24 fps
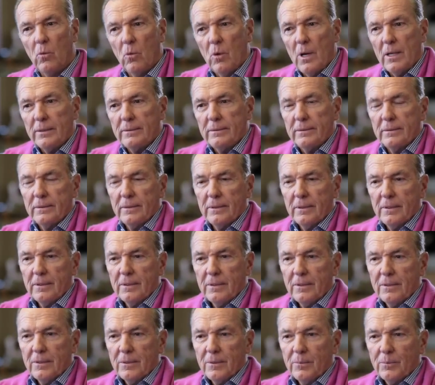What
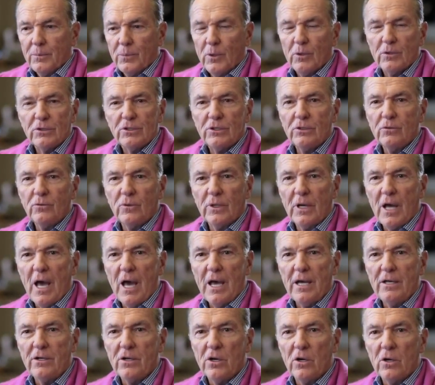person would
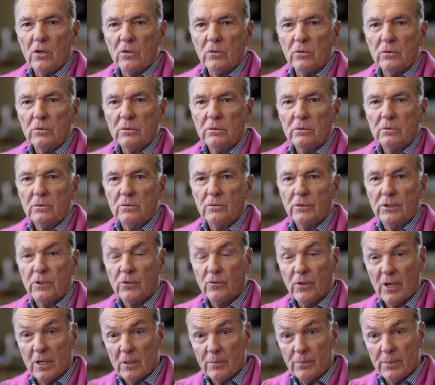I know
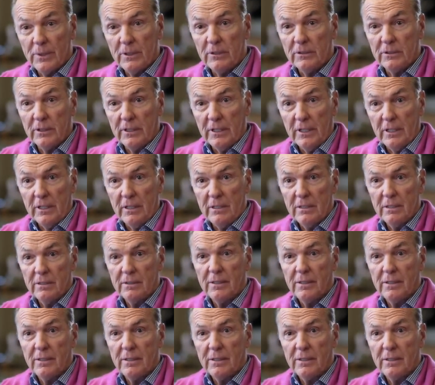with credibility